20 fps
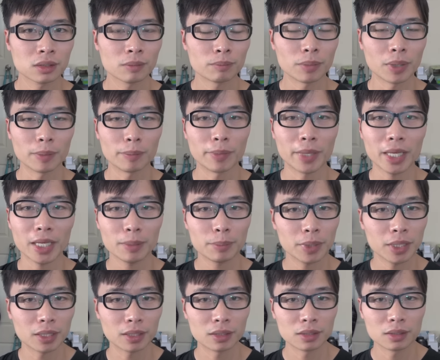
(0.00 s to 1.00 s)
But
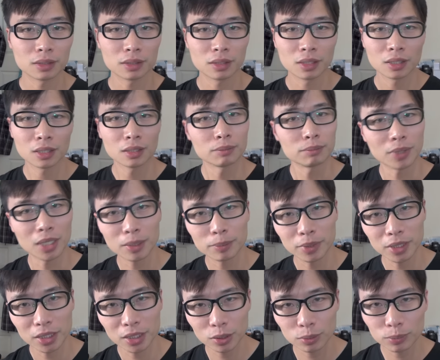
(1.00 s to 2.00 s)
maybe
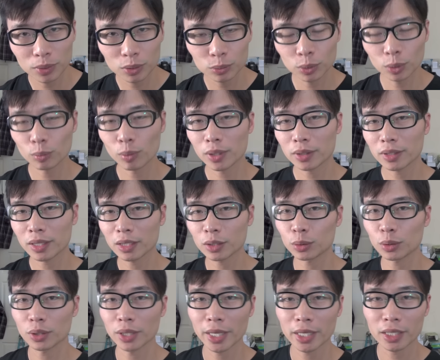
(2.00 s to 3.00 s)
human will one day
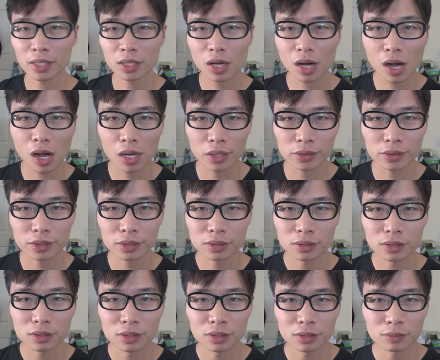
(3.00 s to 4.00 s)
create God.
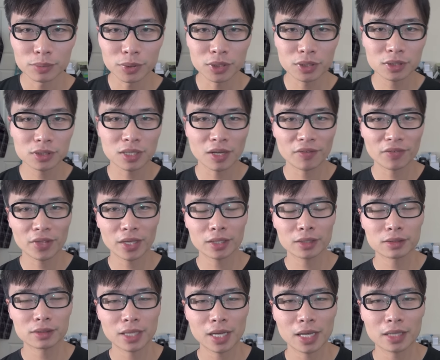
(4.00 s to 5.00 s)
Because I
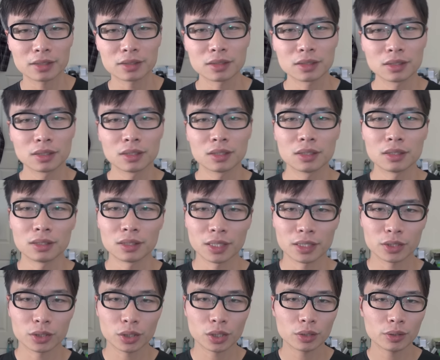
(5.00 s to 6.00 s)
think that
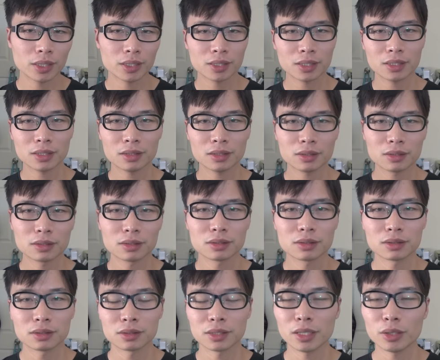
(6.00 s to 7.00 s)
like currently
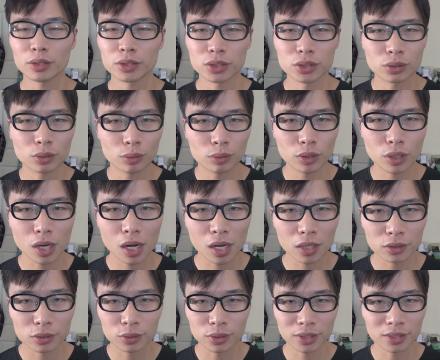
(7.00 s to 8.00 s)
there is no
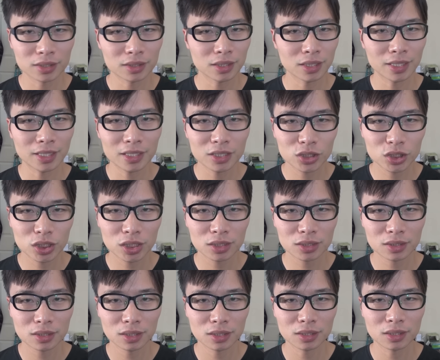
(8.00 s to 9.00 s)
God who is
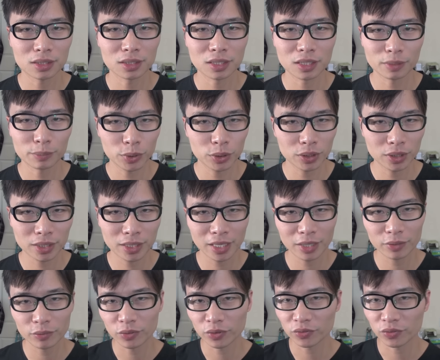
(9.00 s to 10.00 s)
interested in
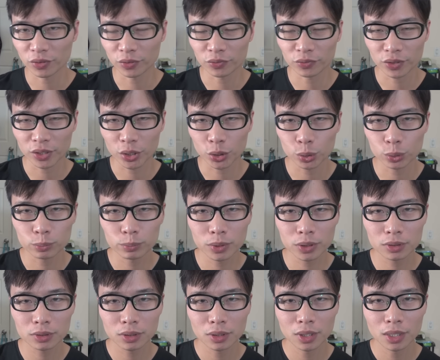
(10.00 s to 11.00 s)
communicating with
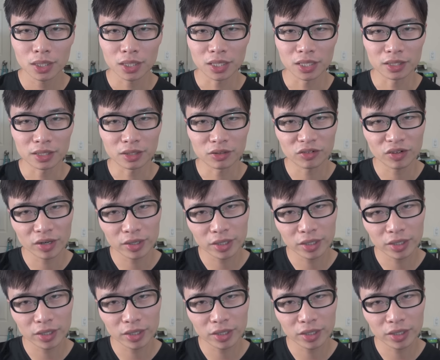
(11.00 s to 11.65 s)
human in a